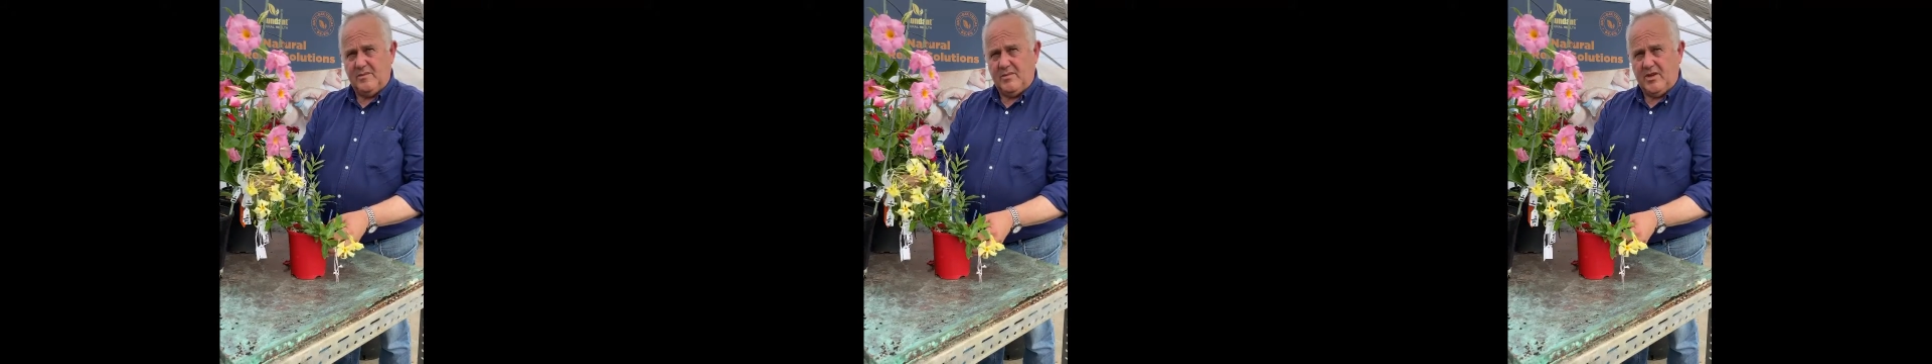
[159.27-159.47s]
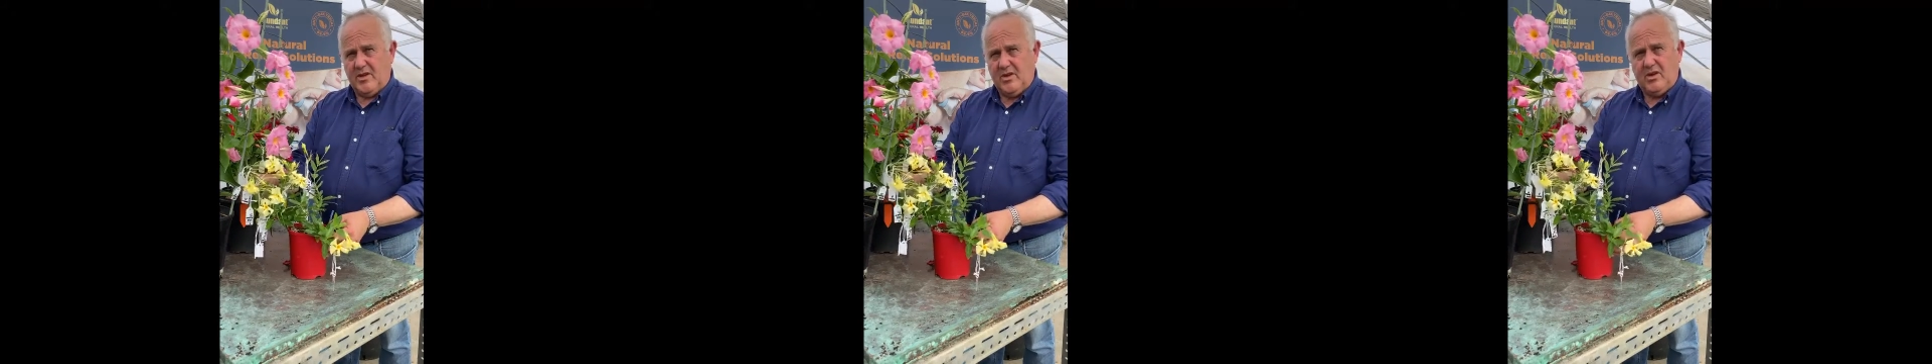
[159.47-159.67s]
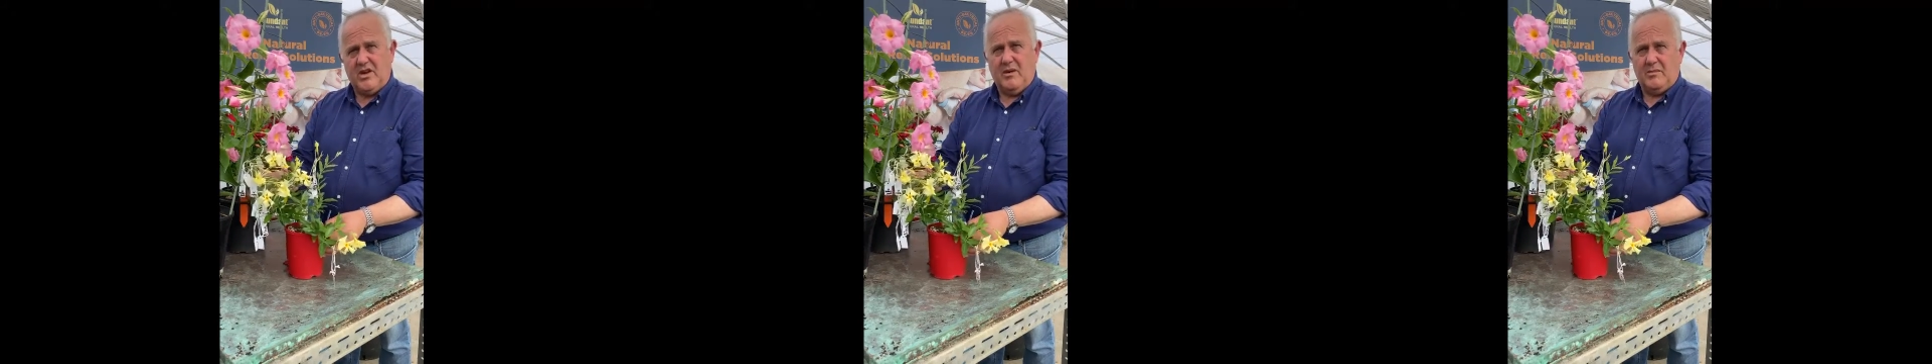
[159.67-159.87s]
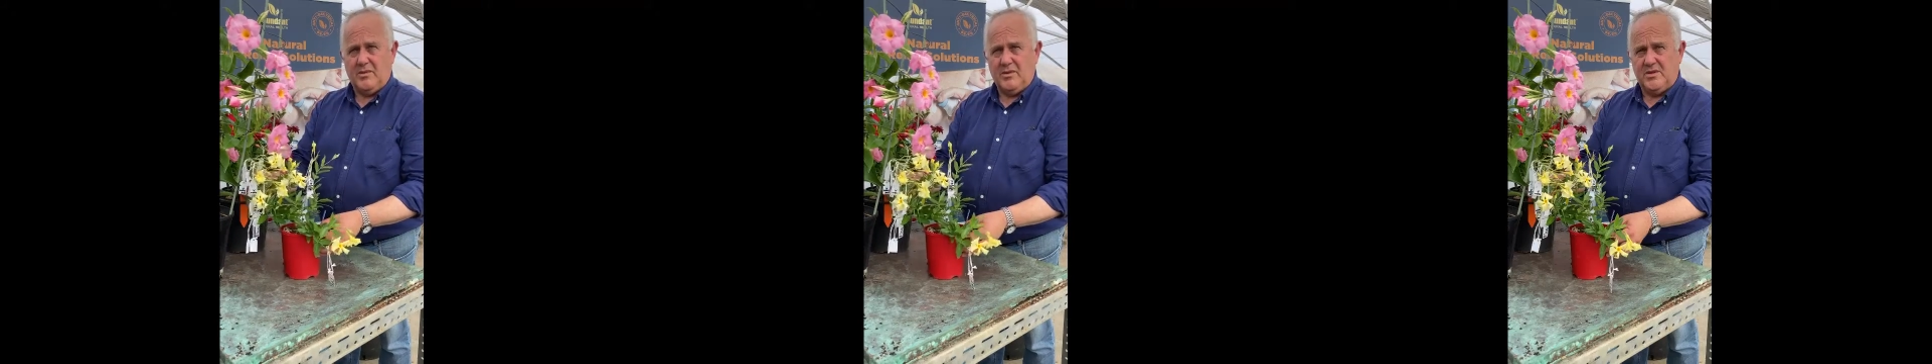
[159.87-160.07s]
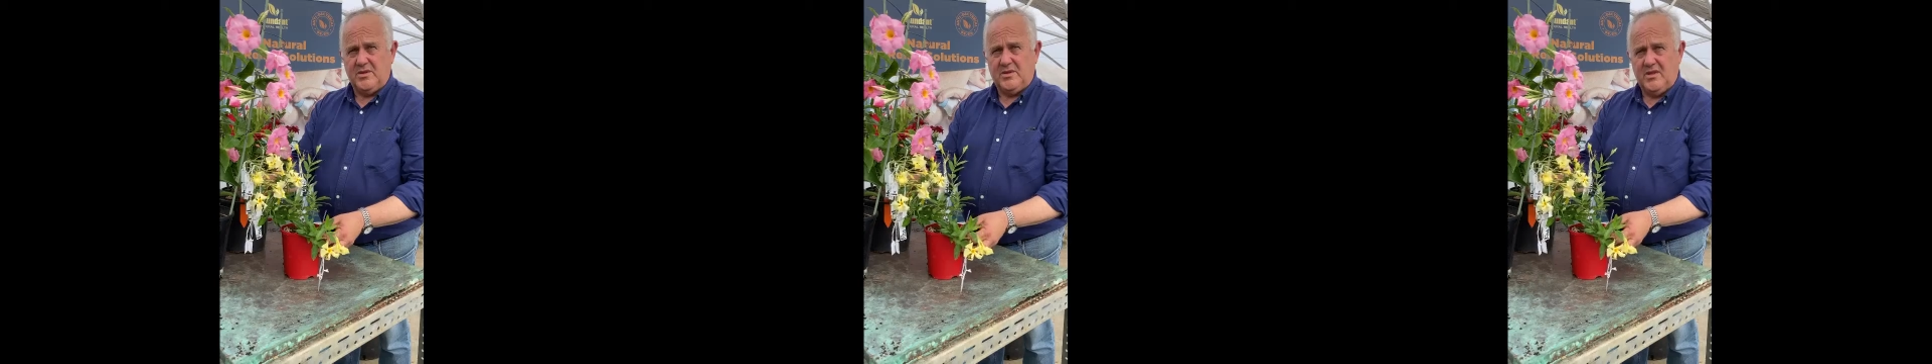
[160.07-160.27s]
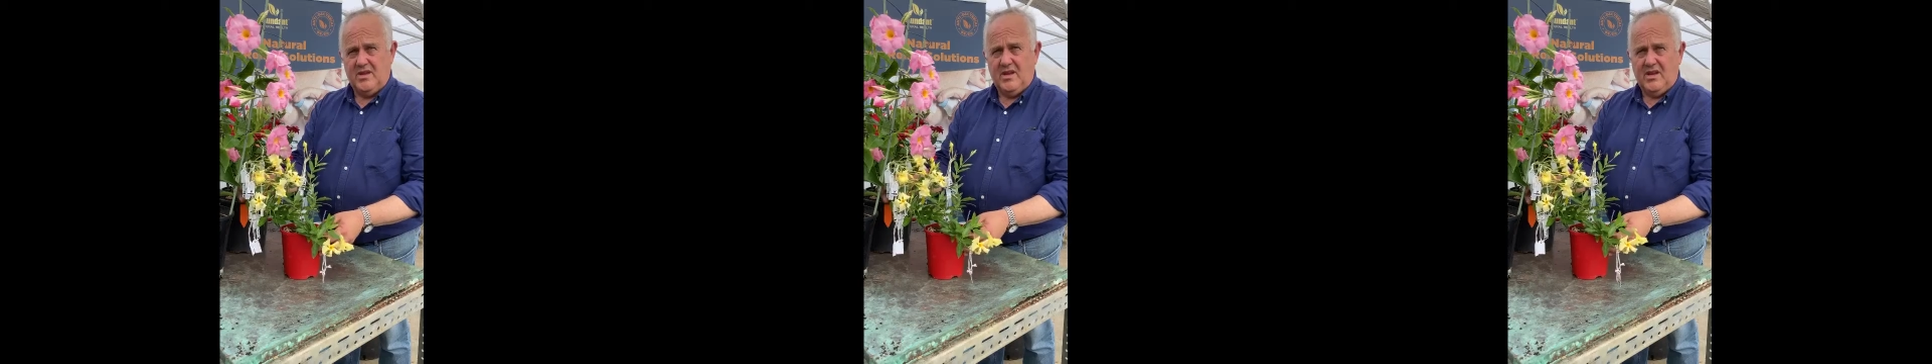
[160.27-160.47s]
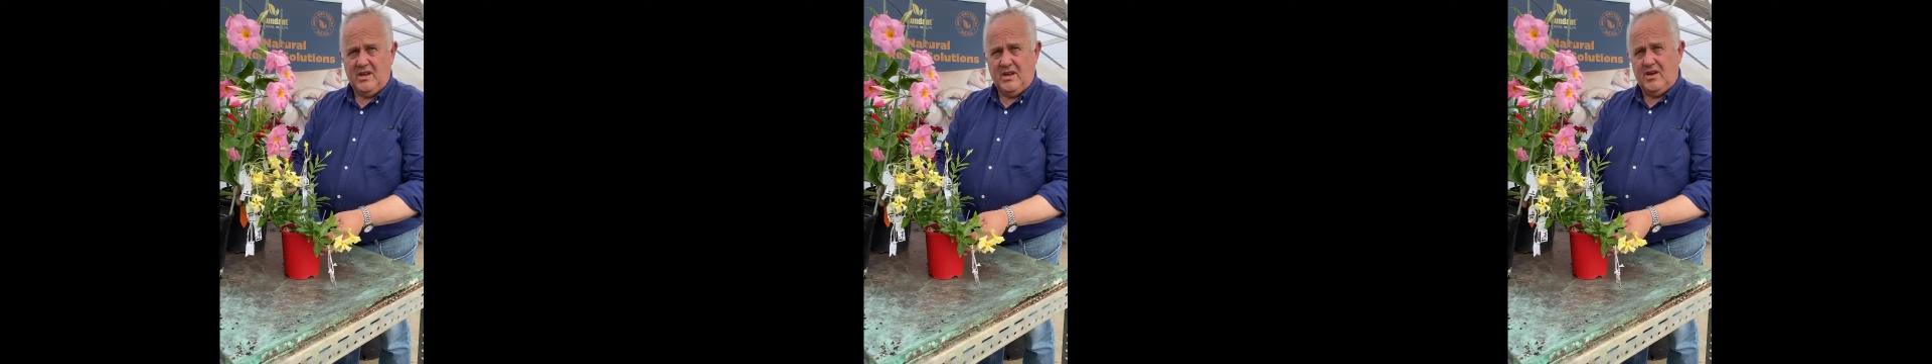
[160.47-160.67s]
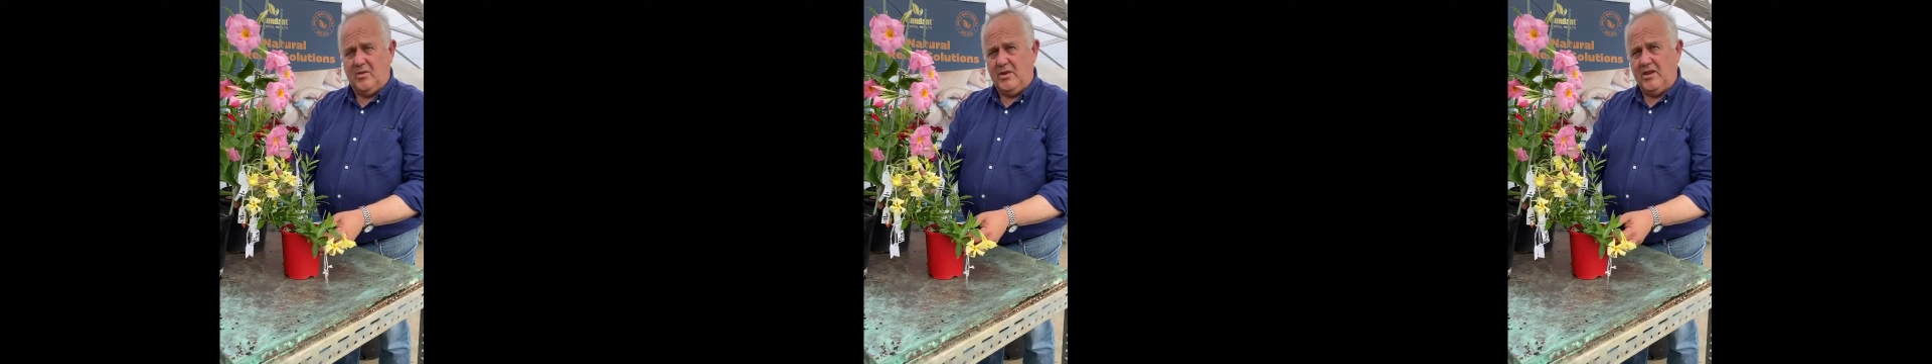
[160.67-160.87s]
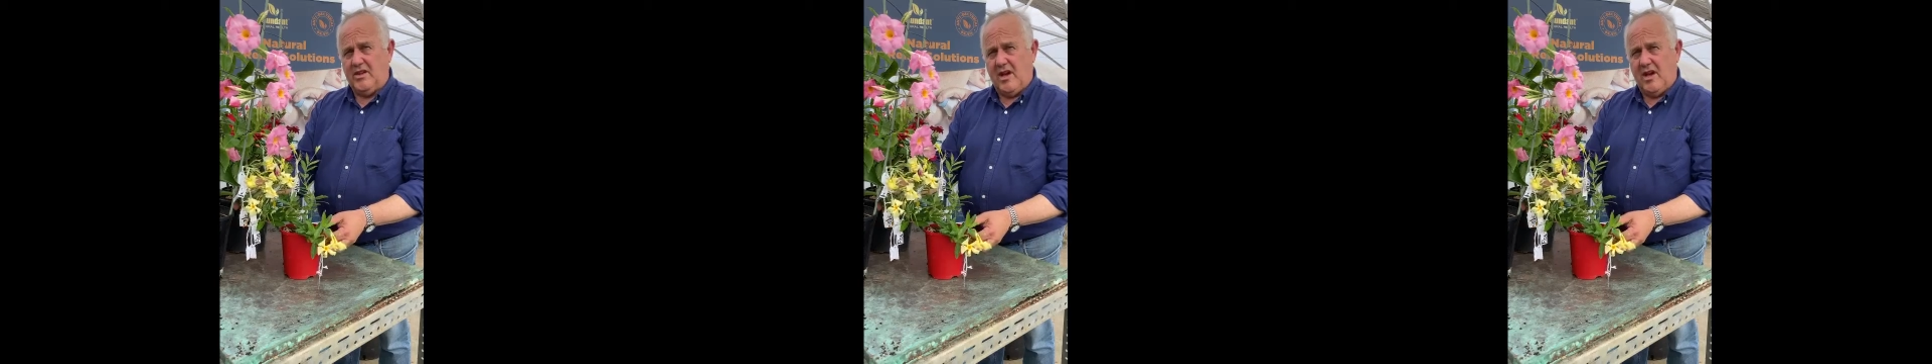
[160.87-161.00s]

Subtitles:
cucumbers with a